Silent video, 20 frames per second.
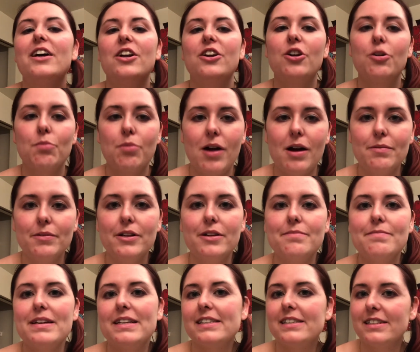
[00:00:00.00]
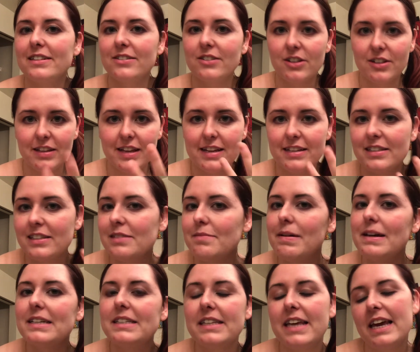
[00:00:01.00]
no problem, and still cleansed
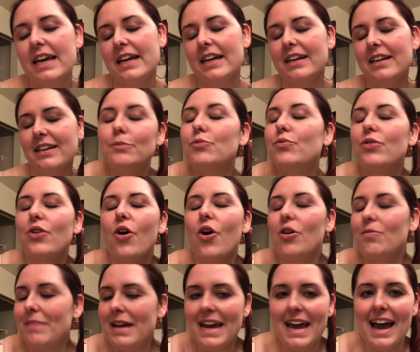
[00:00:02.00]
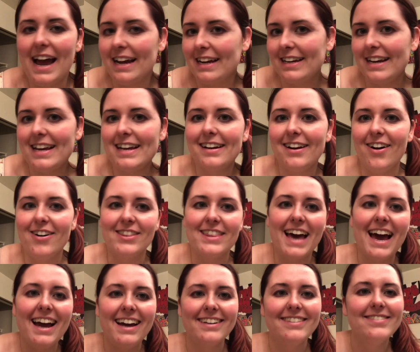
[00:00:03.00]
my skin with all my acne and all
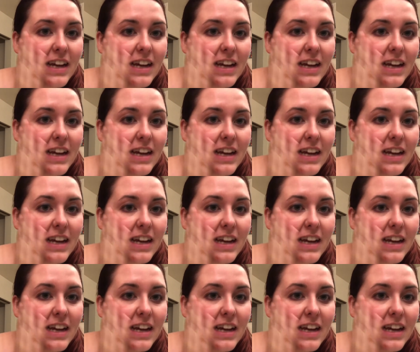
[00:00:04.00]
that.